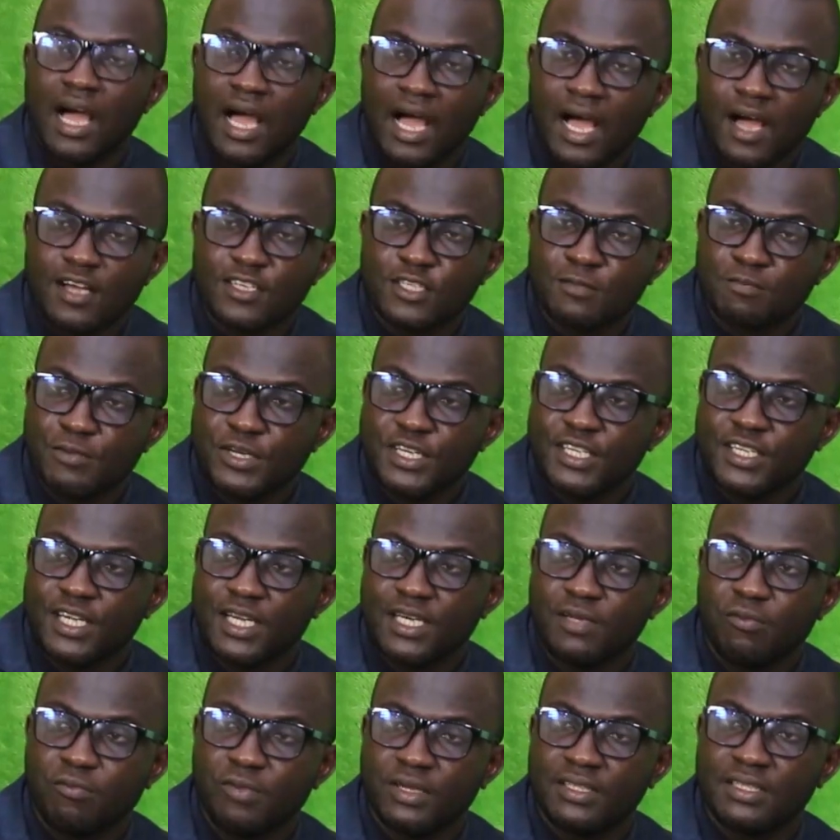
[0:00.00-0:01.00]
are
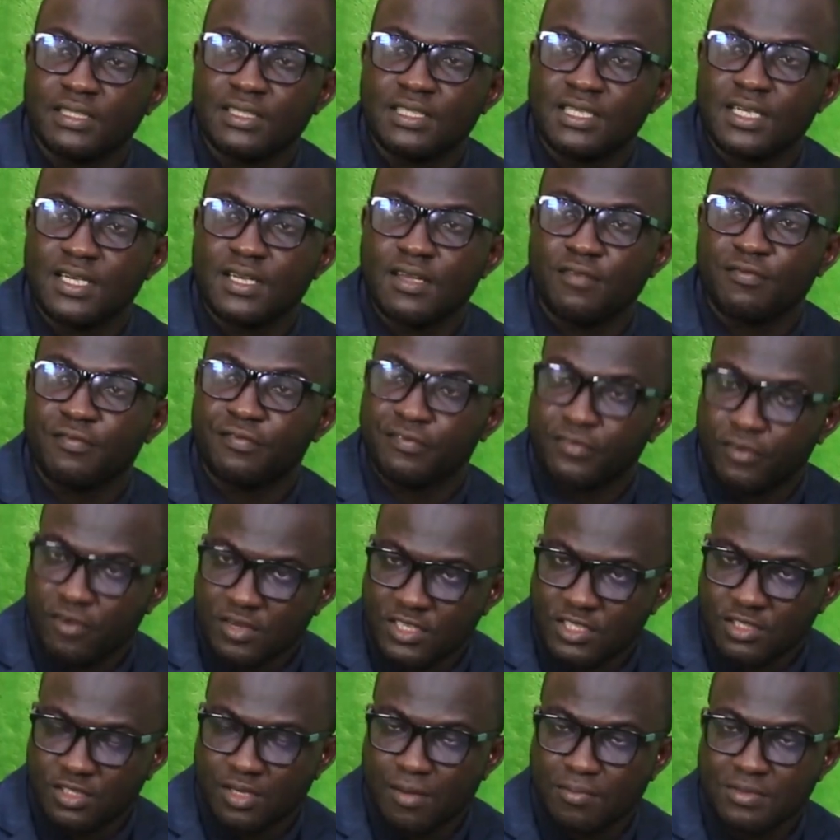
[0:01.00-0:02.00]
speaking with the
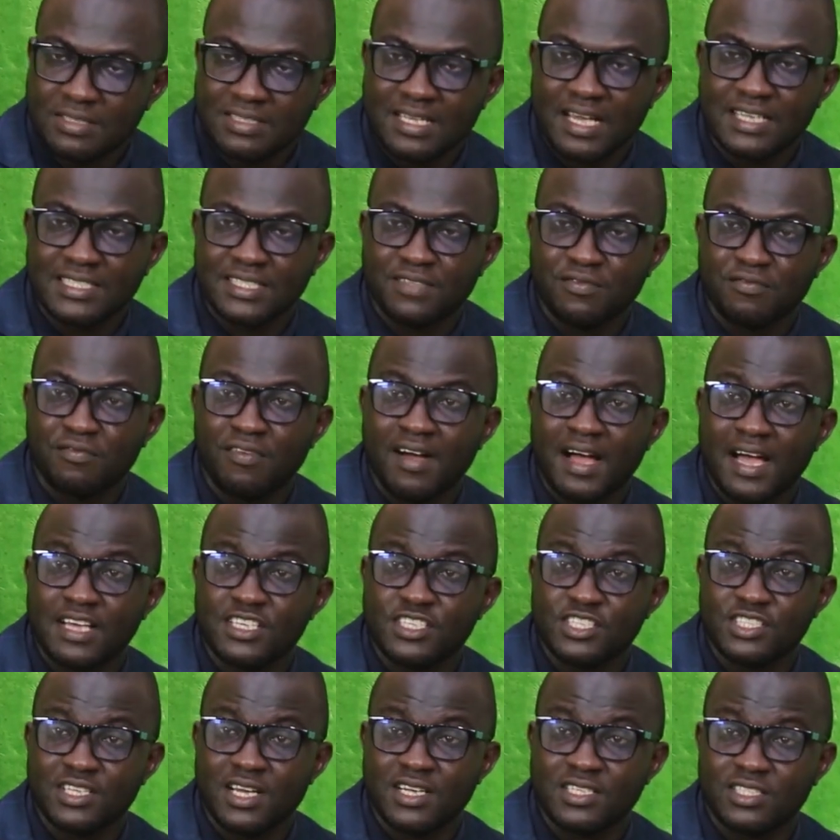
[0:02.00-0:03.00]
fourth substantive
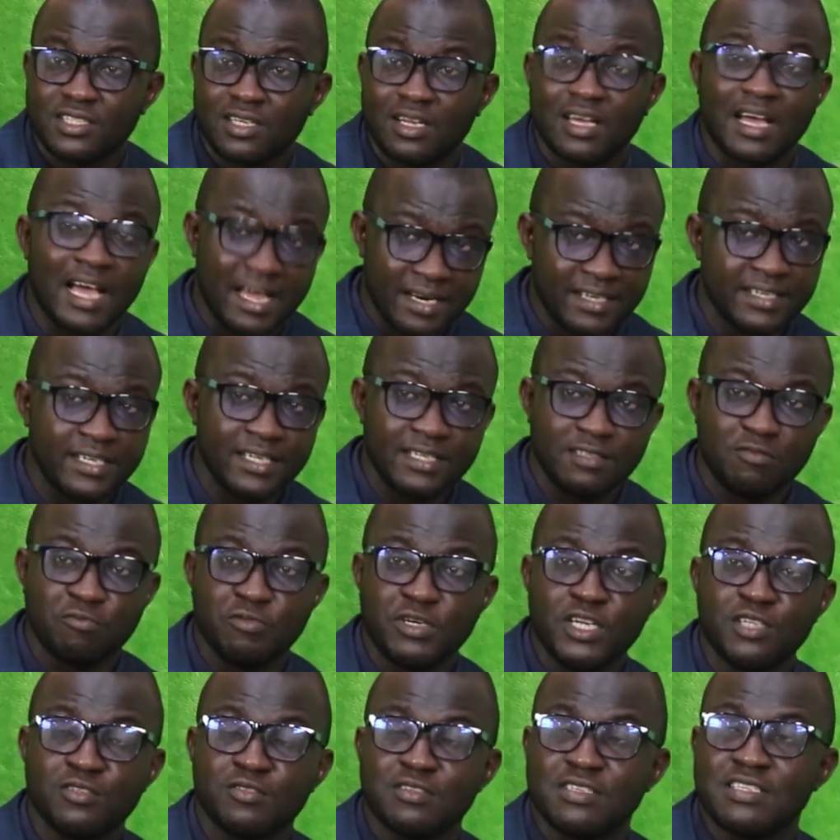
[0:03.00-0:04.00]
Vice-Chancellor. And
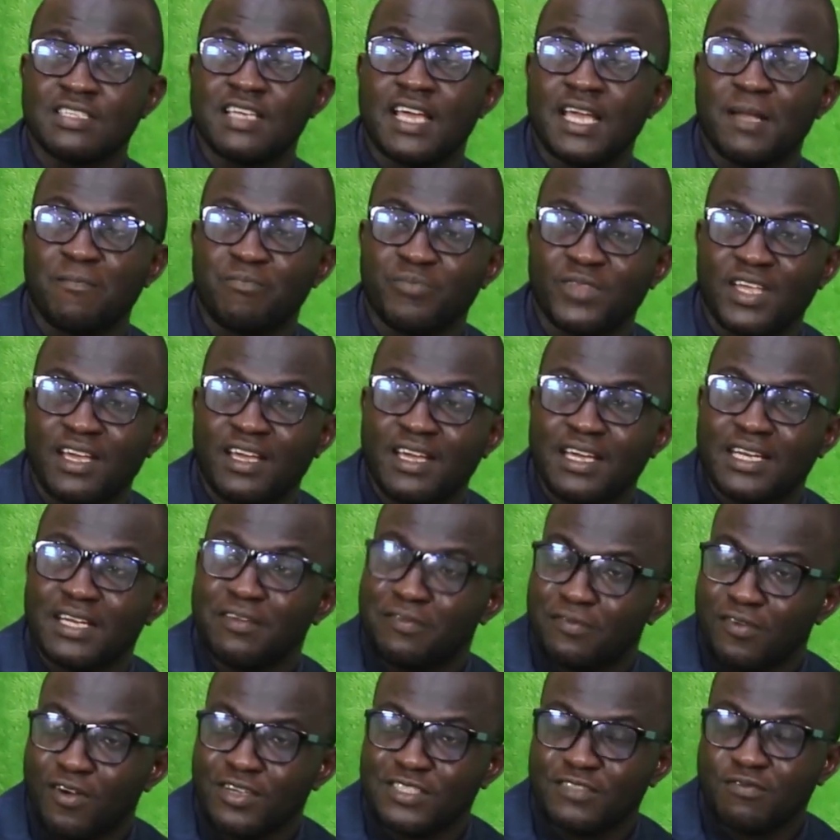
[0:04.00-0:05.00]
we need to say,
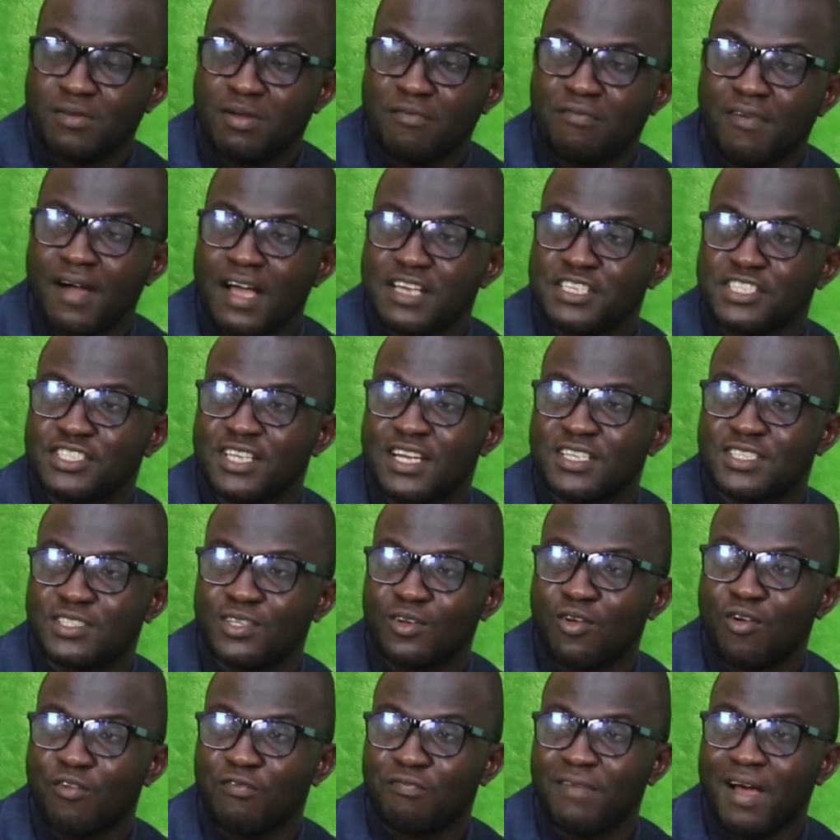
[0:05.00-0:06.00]
the first
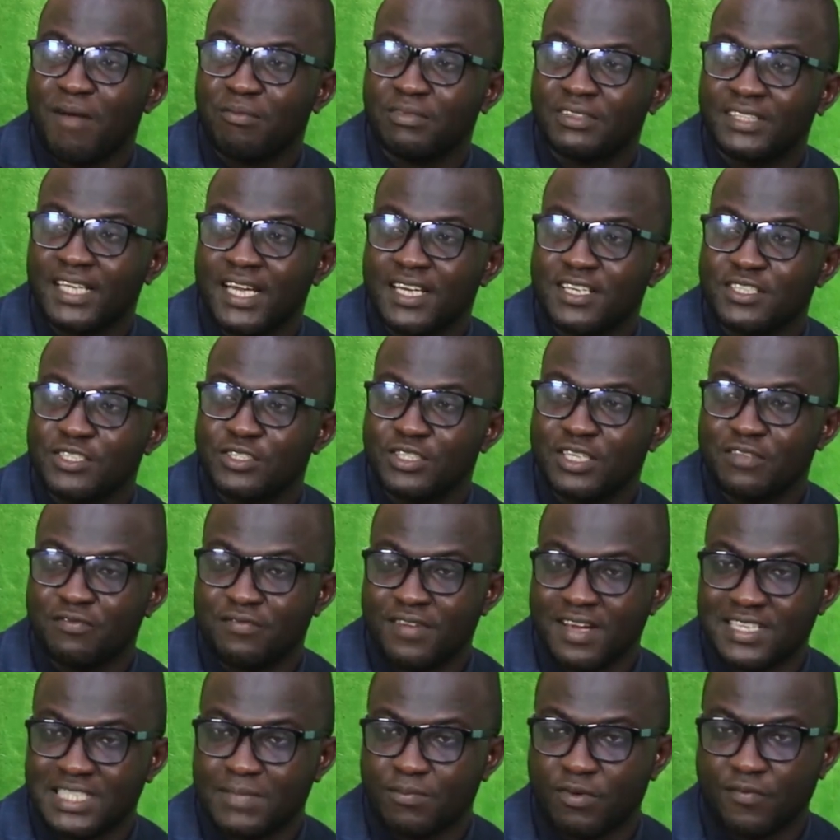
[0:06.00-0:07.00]
Vice-Chancellor of Fountain
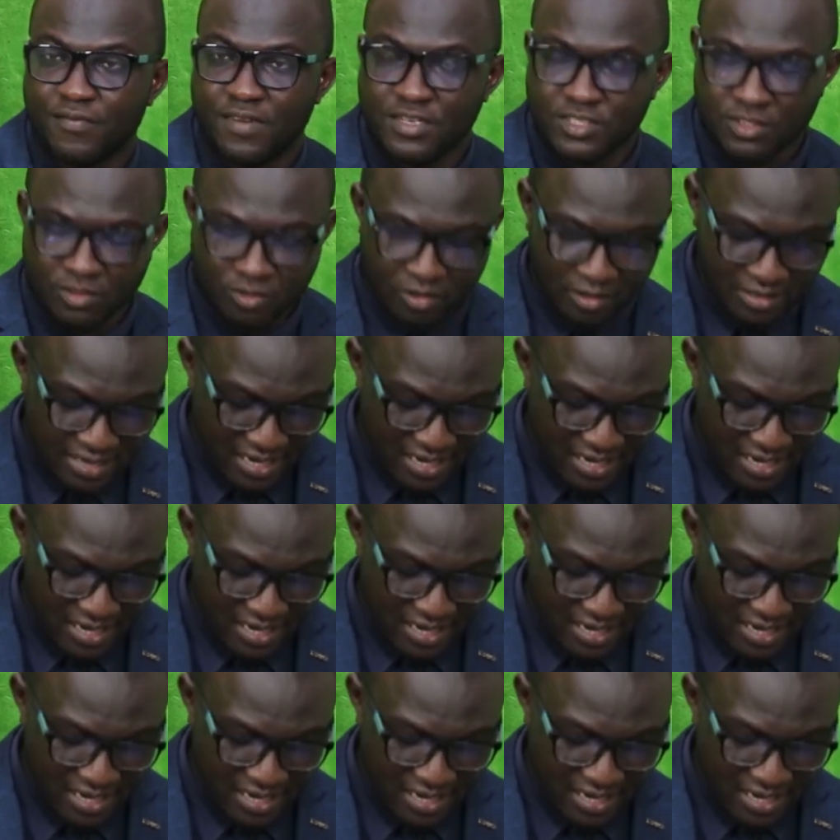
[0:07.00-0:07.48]
University, Professor